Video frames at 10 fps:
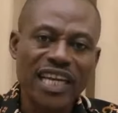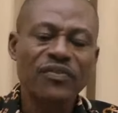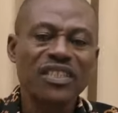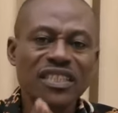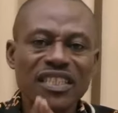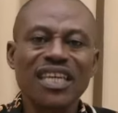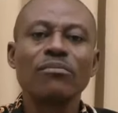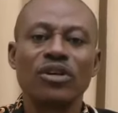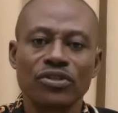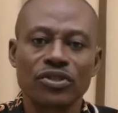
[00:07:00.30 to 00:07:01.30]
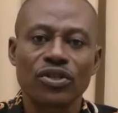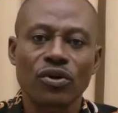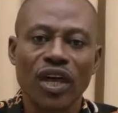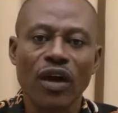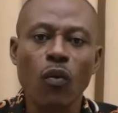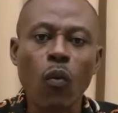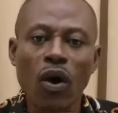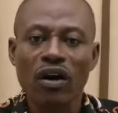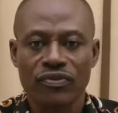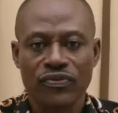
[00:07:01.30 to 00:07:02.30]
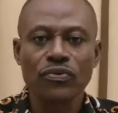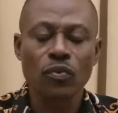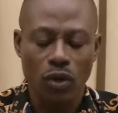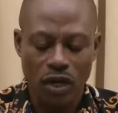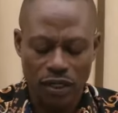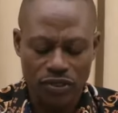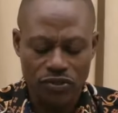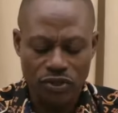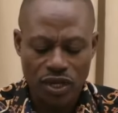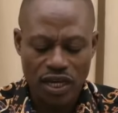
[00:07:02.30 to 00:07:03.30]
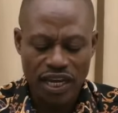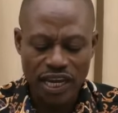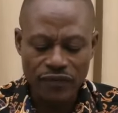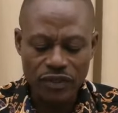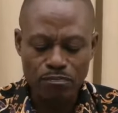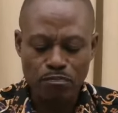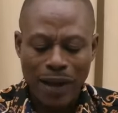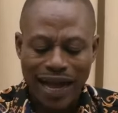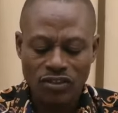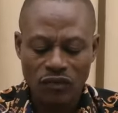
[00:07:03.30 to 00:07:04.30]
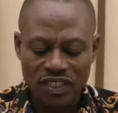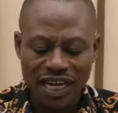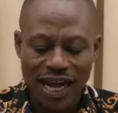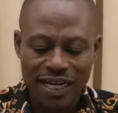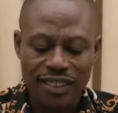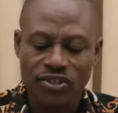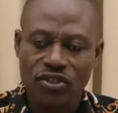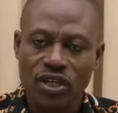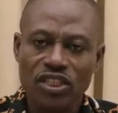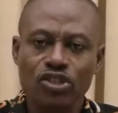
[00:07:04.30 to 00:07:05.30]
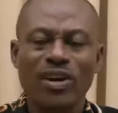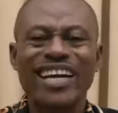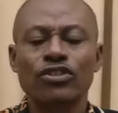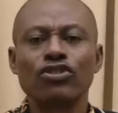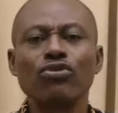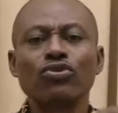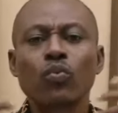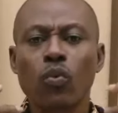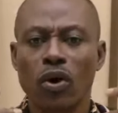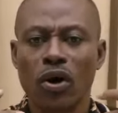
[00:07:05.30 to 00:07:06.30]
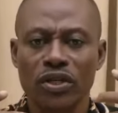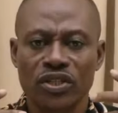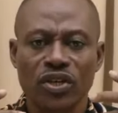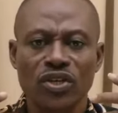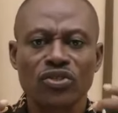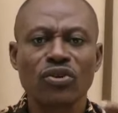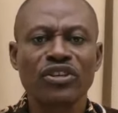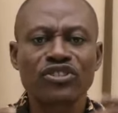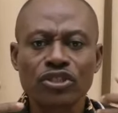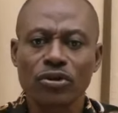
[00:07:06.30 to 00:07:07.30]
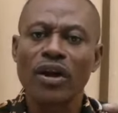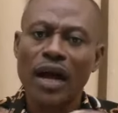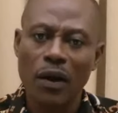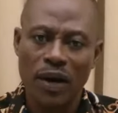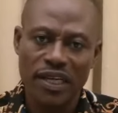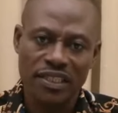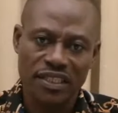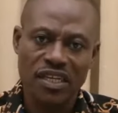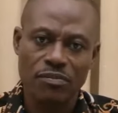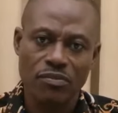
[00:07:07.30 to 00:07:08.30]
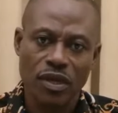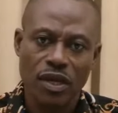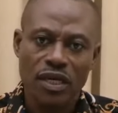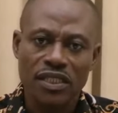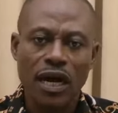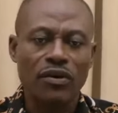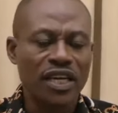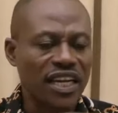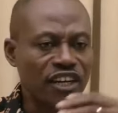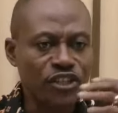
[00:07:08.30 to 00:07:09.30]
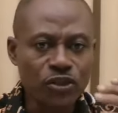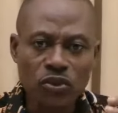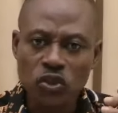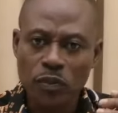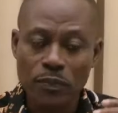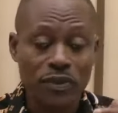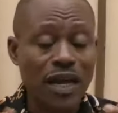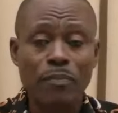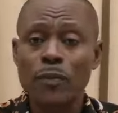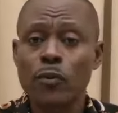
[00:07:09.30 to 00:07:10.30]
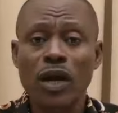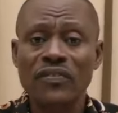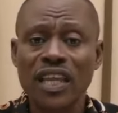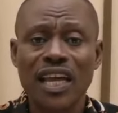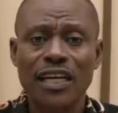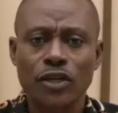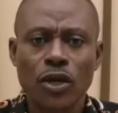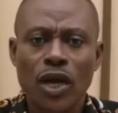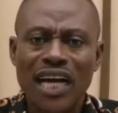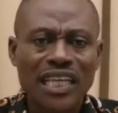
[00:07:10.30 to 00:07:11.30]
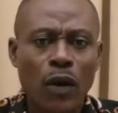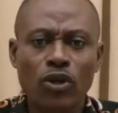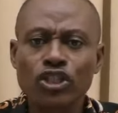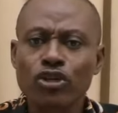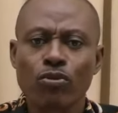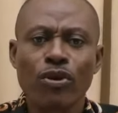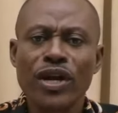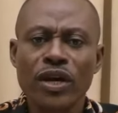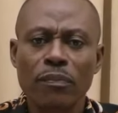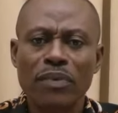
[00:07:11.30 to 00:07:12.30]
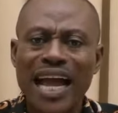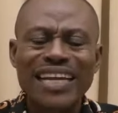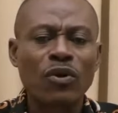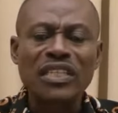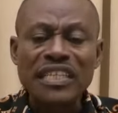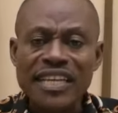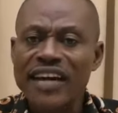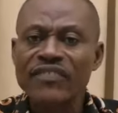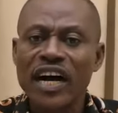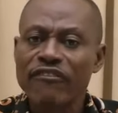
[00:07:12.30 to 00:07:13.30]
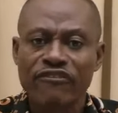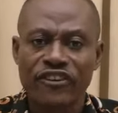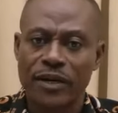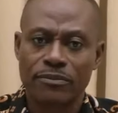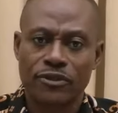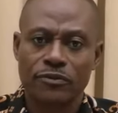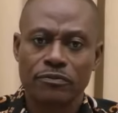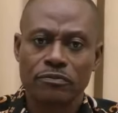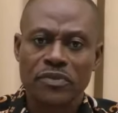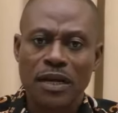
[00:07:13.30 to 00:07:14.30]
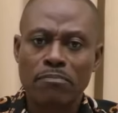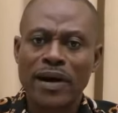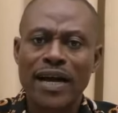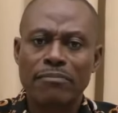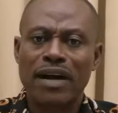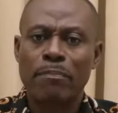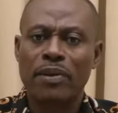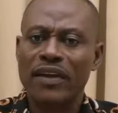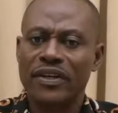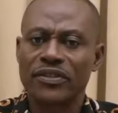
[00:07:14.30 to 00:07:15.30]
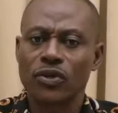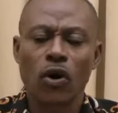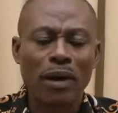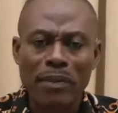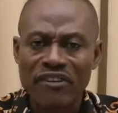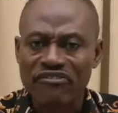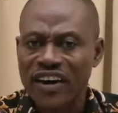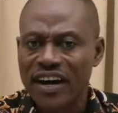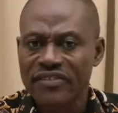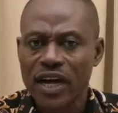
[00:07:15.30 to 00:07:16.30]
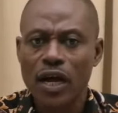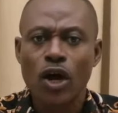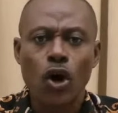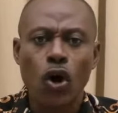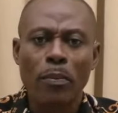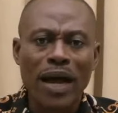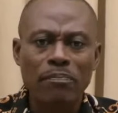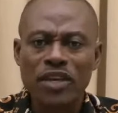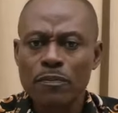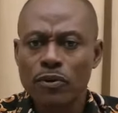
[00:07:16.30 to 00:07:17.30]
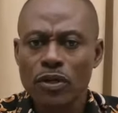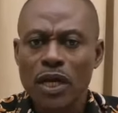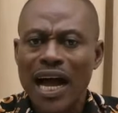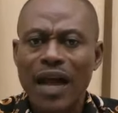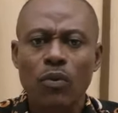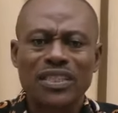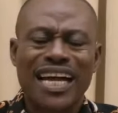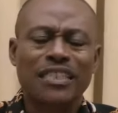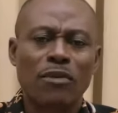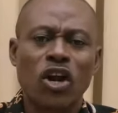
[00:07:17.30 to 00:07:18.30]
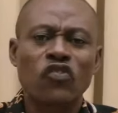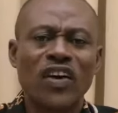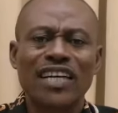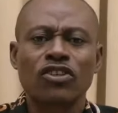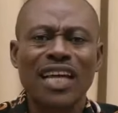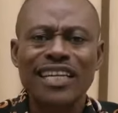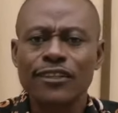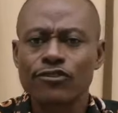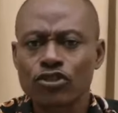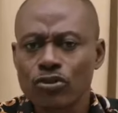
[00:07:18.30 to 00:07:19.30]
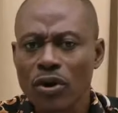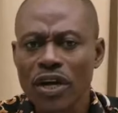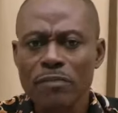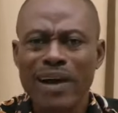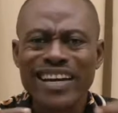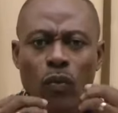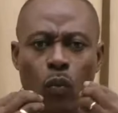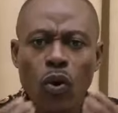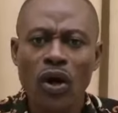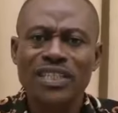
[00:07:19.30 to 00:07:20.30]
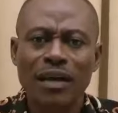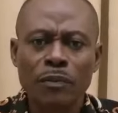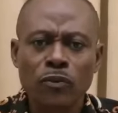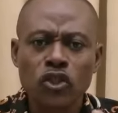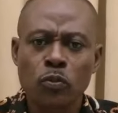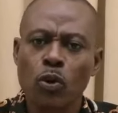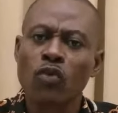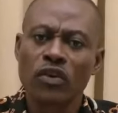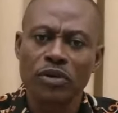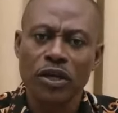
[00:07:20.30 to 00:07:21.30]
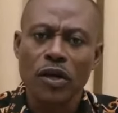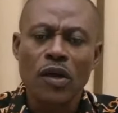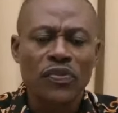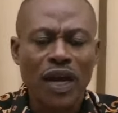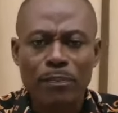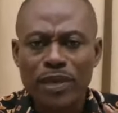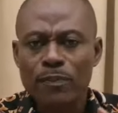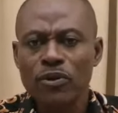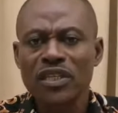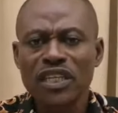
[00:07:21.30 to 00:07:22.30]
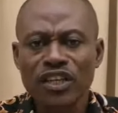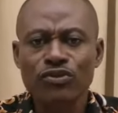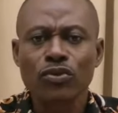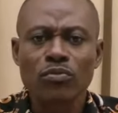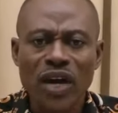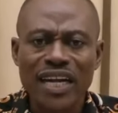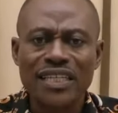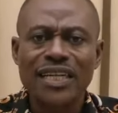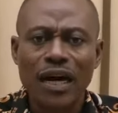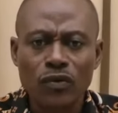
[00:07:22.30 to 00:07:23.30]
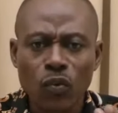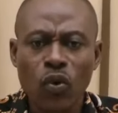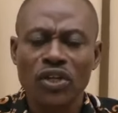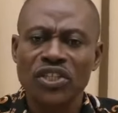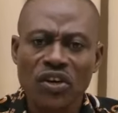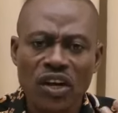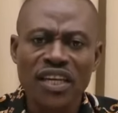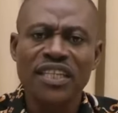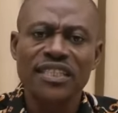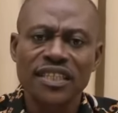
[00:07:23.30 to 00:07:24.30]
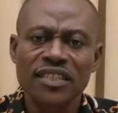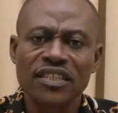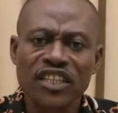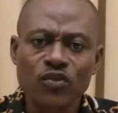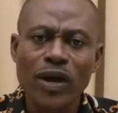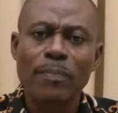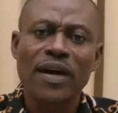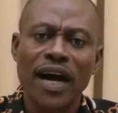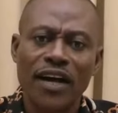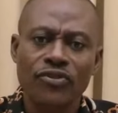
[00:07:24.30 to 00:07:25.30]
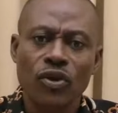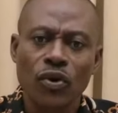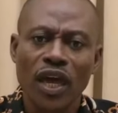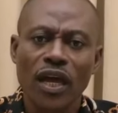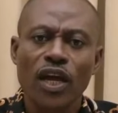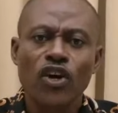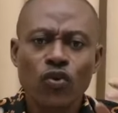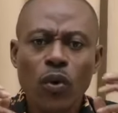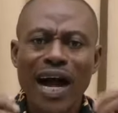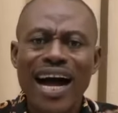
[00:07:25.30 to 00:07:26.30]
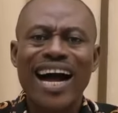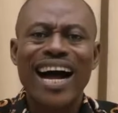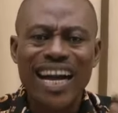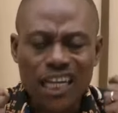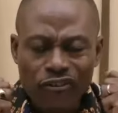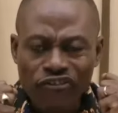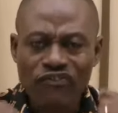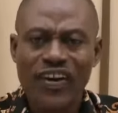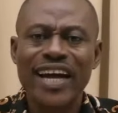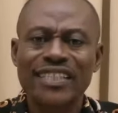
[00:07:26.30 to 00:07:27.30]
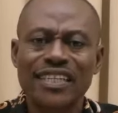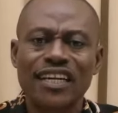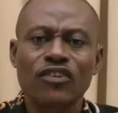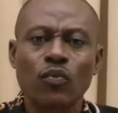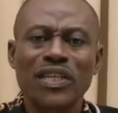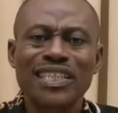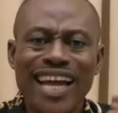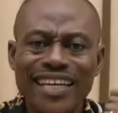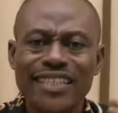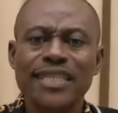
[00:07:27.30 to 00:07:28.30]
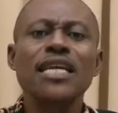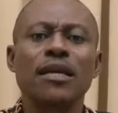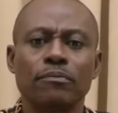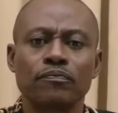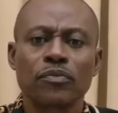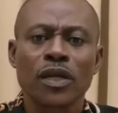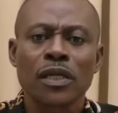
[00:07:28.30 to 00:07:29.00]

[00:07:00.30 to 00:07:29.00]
even demons, okay, walk through words. Even paths of darkness try to use words to destroy our esteem. Now, it can use people. That people have said, as I was growing up, I was never affirmed by my parents or by my father or by people. I was, as a matter of fact, totally destroyed by the word that people spoke over me. There are people in this room right now watching or listening to this webcast, okay, who are actually fighting with esteem.